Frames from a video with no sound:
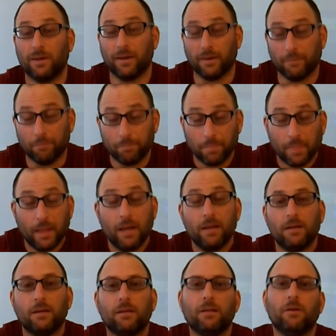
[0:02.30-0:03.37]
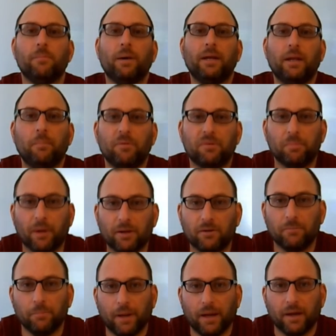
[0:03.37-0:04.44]
Okay. Hello, my name is
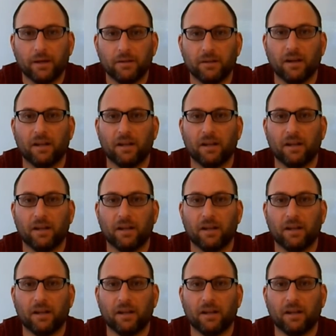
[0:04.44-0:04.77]
Michael Mann,